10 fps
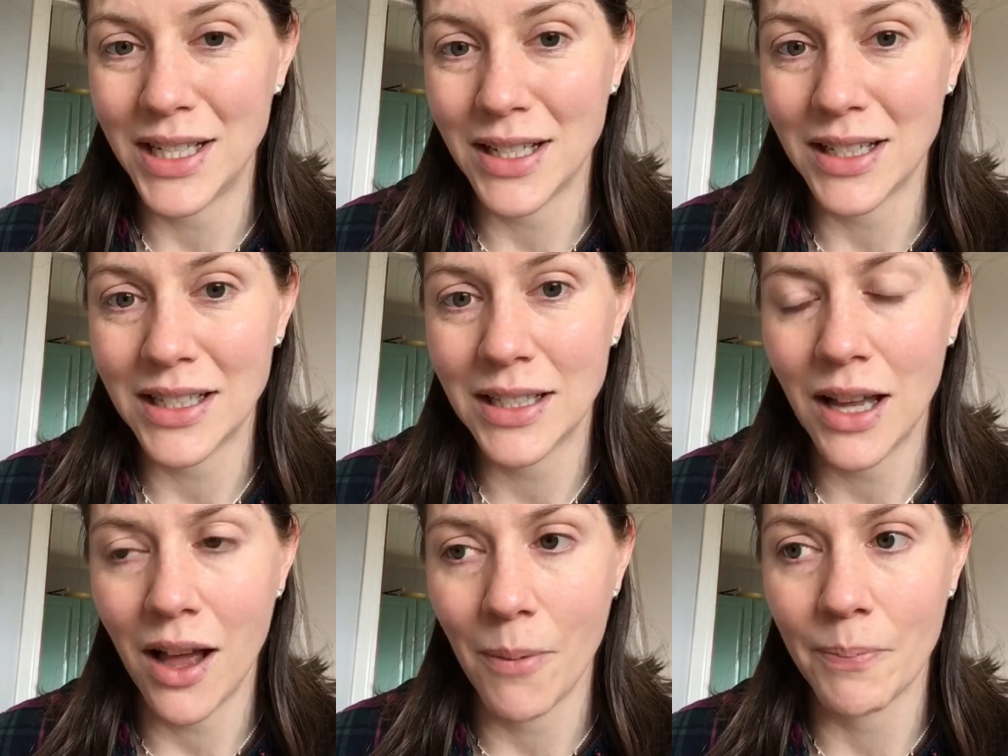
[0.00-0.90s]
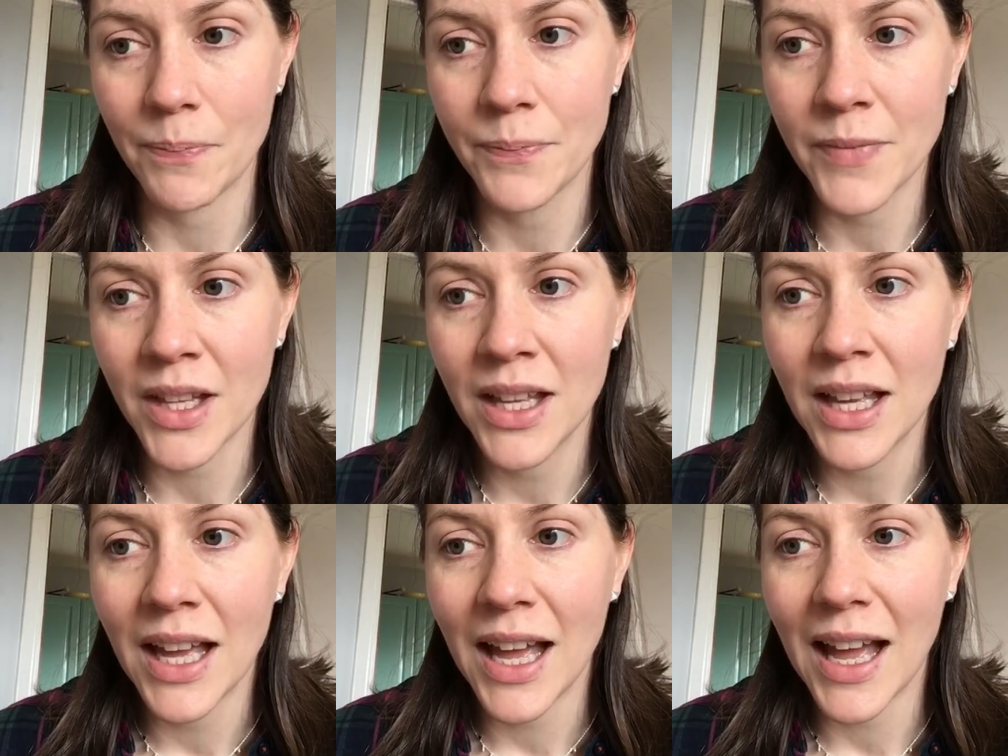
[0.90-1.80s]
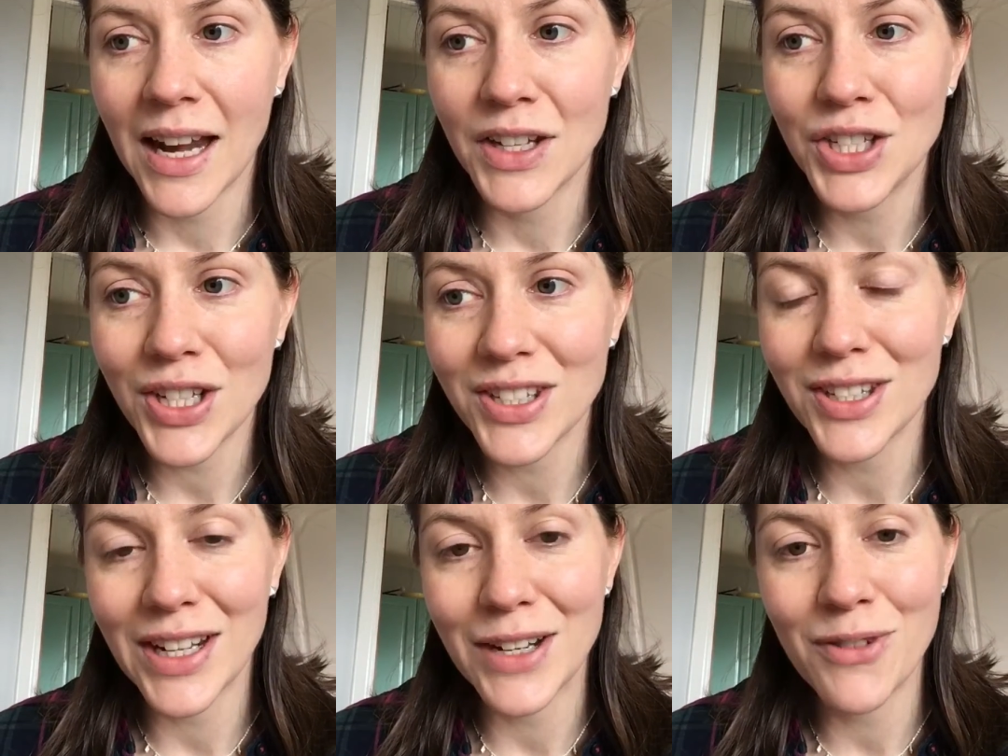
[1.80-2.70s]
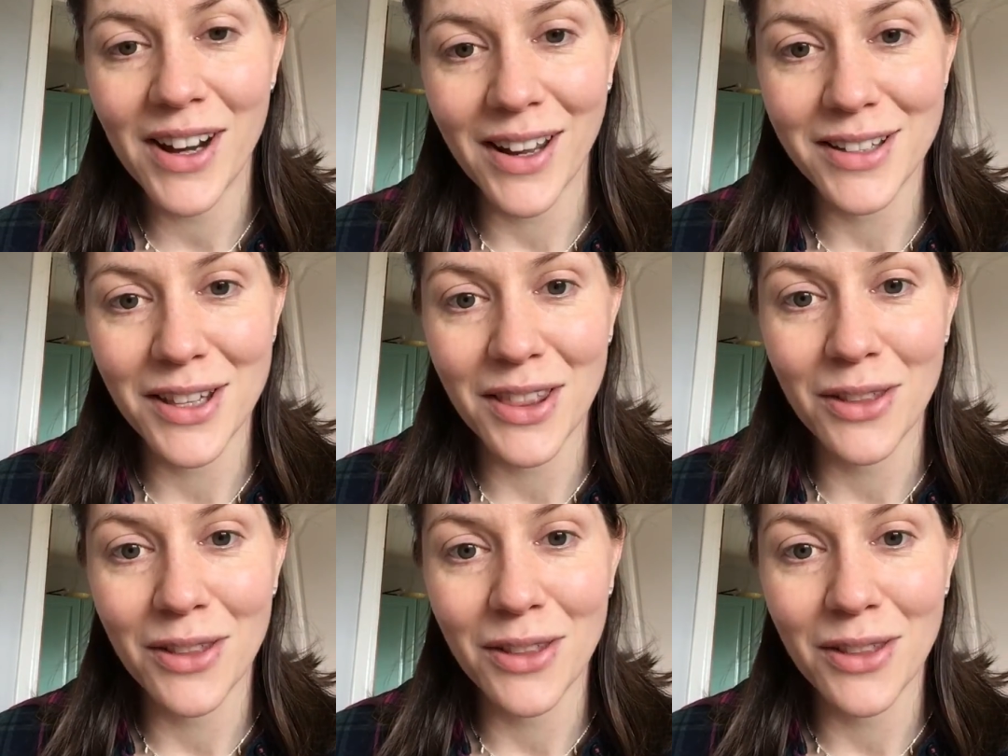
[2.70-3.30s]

done it. And I just suddenly realised that